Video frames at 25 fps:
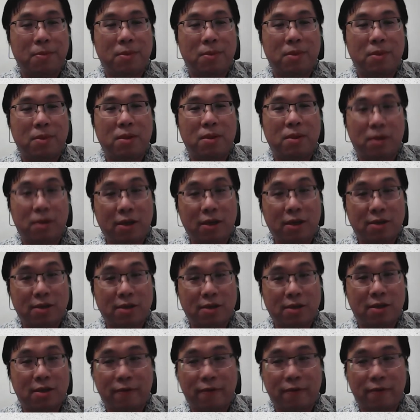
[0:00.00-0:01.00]
That's the
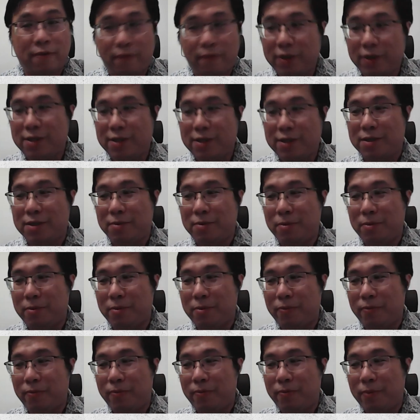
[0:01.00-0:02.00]
first
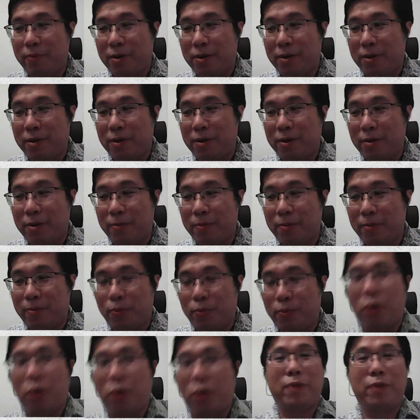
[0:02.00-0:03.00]
problem
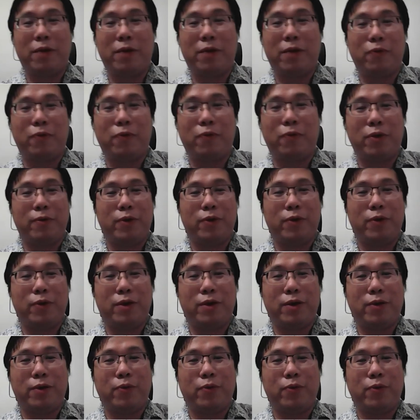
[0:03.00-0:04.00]
that
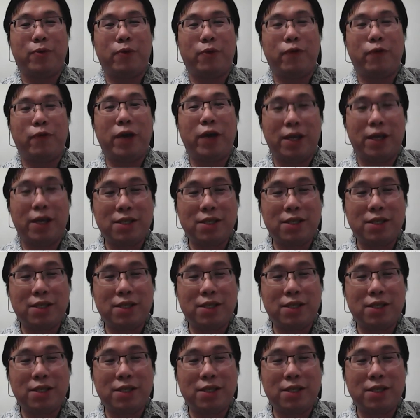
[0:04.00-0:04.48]
we face.